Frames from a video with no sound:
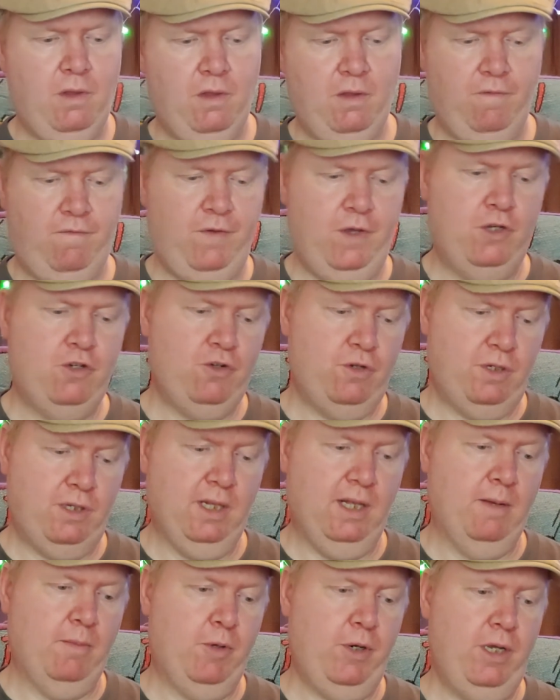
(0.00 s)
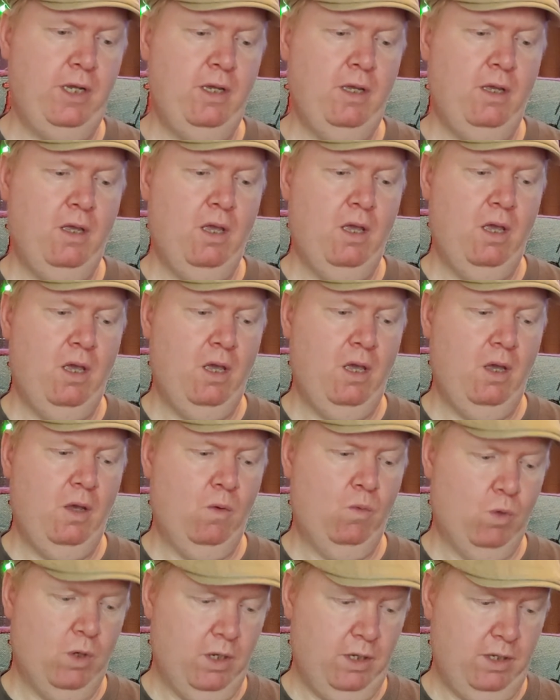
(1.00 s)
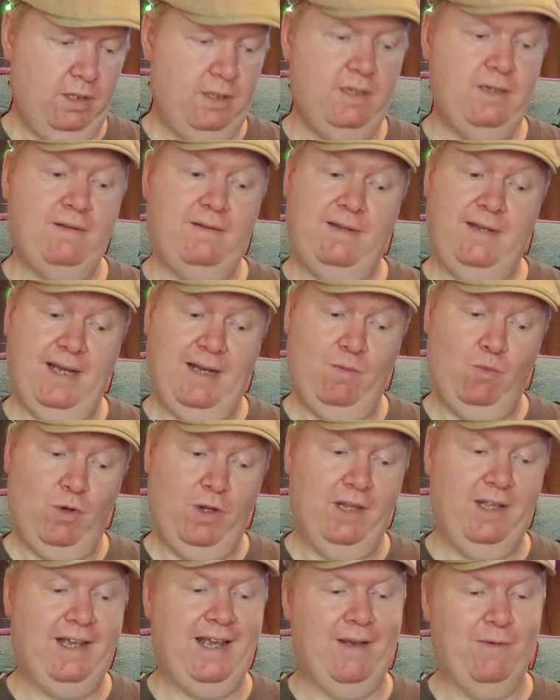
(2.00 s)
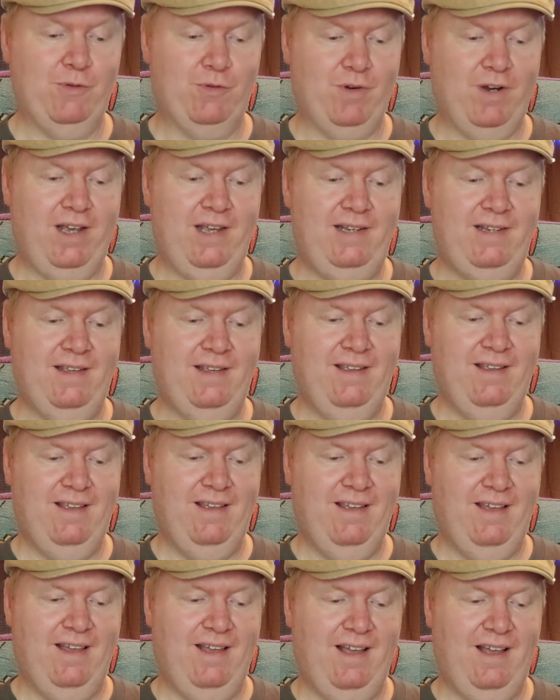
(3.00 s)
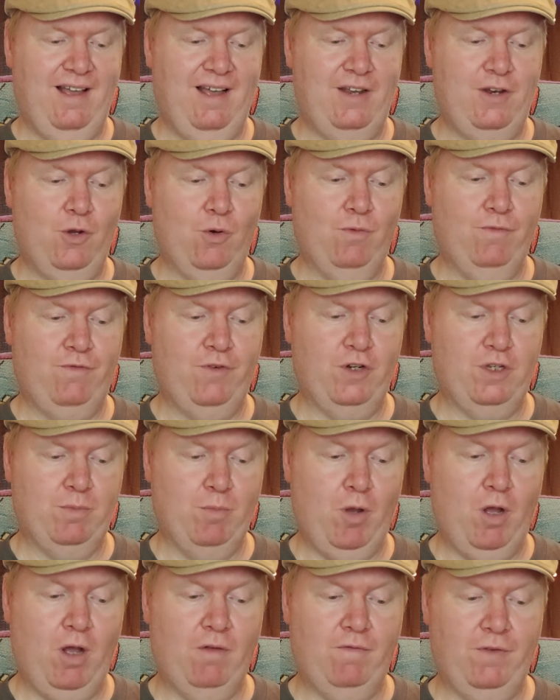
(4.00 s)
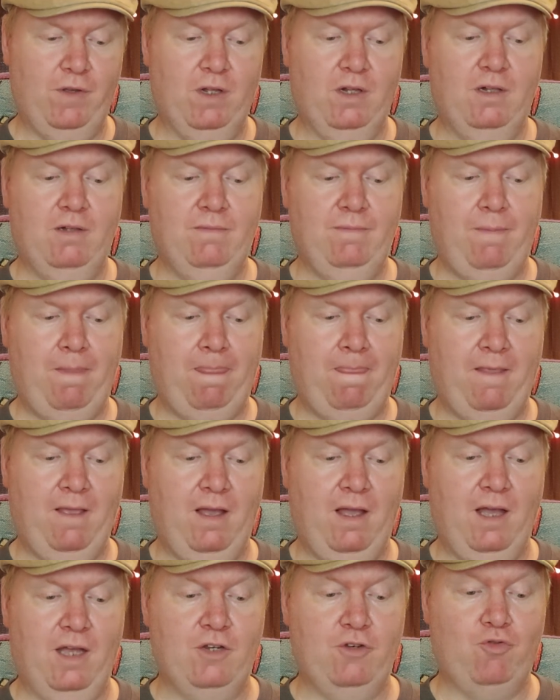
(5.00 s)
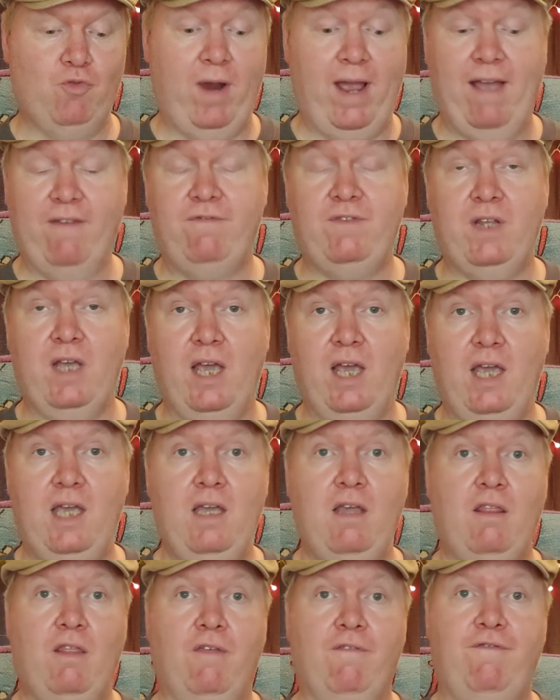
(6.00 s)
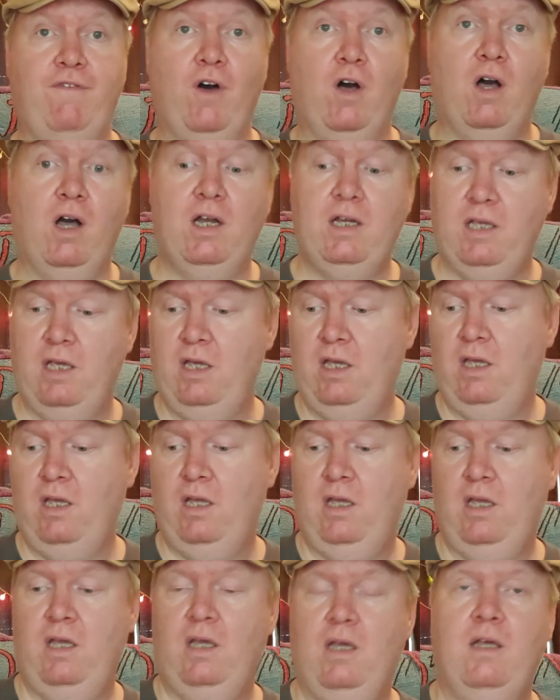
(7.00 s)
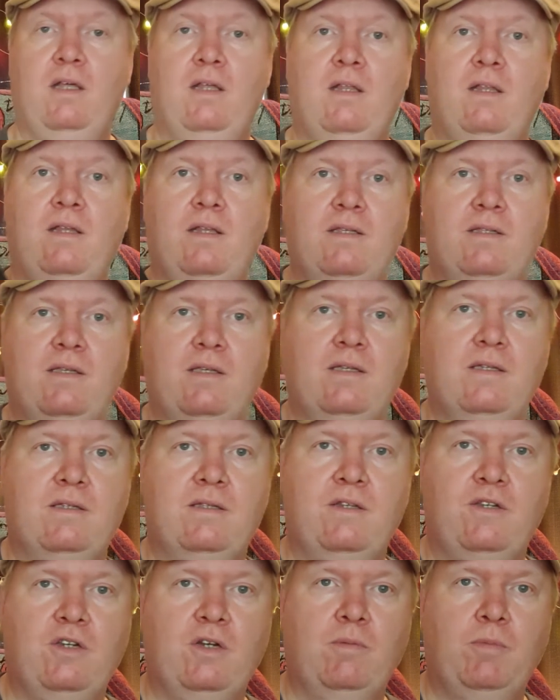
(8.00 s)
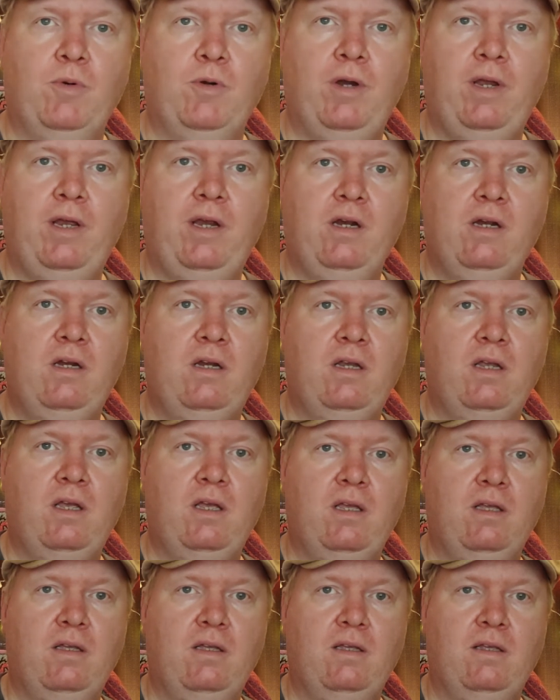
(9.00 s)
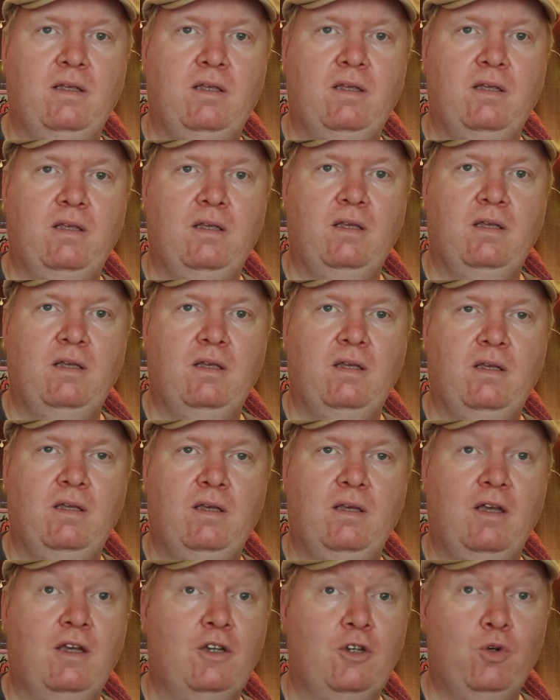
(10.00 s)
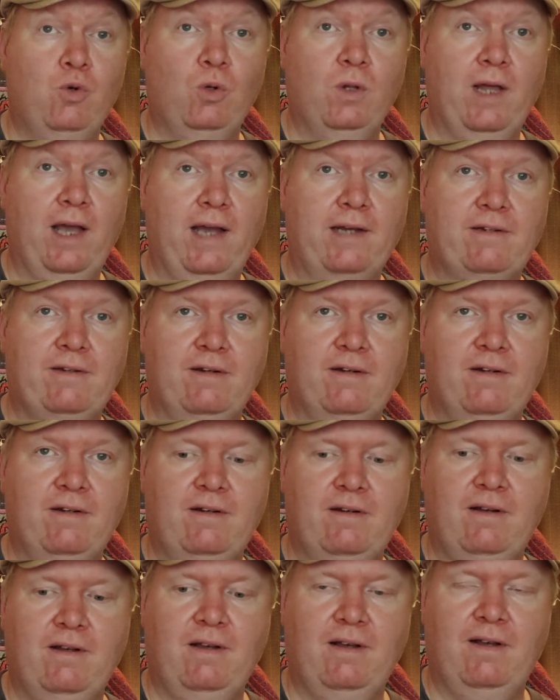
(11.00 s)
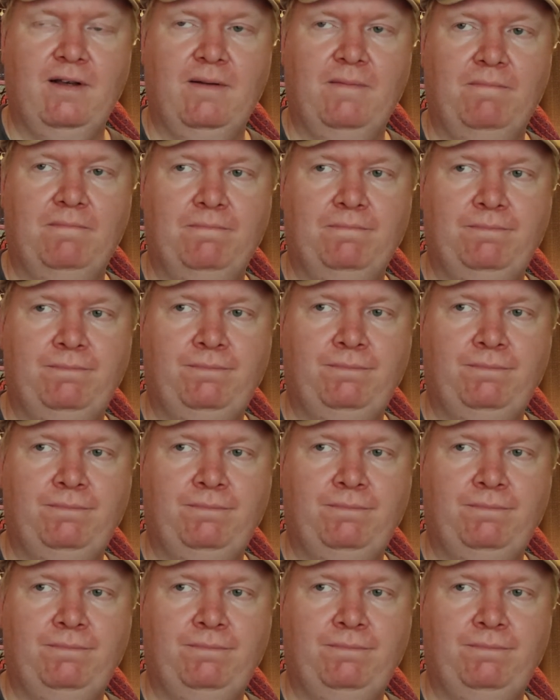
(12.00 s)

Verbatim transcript: the featured celebrity was Tom Welling. I was right. Uh, known for Smallville, uh, Draft Day, The Fog. This is the gentleman right here. Cool actor. Um,